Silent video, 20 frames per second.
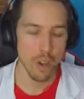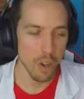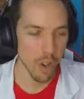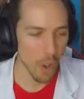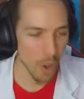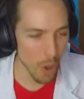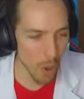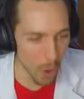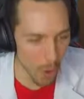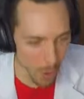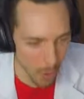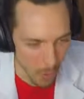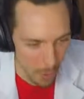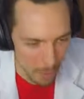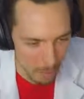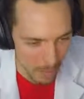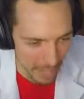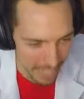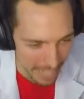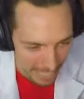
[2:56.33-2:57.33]
Oh
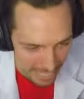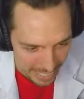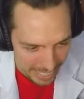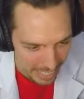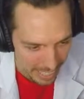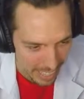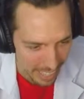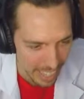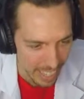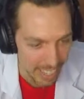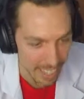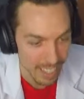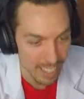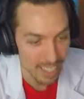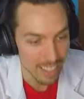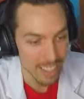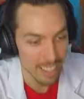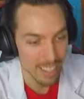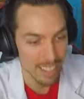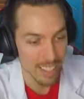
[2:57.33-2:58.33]
my god.
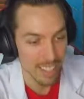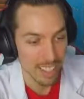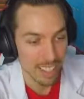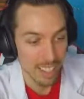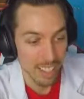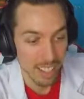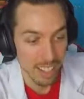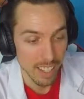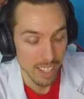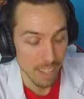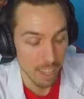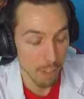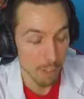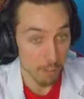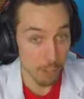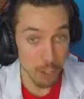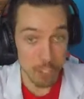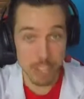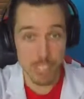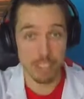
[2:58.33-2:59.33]

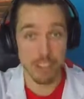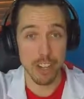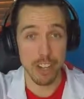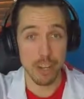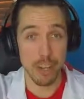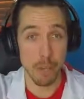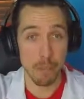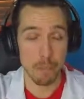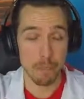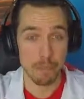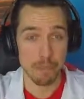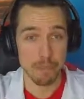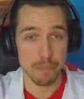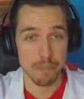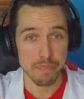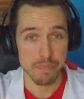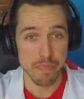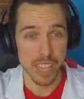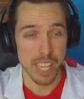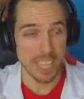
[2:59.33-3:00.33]
First of all,
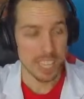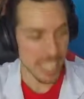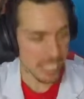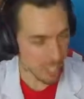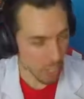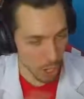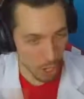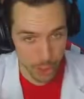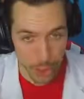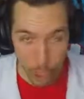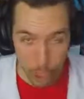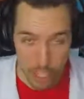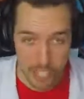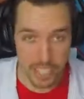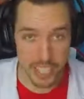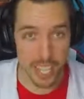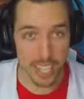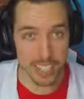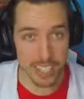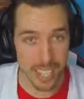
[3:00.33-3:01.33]
let's all notice
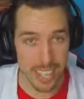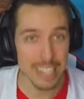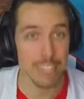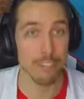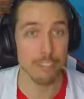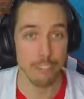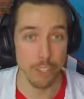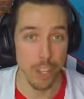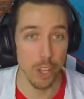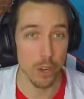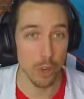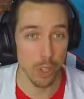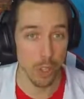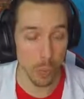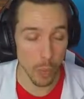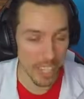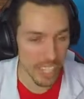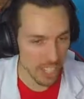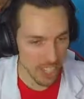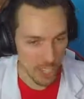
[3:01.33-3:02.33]
Tech Nine's flow, the way he's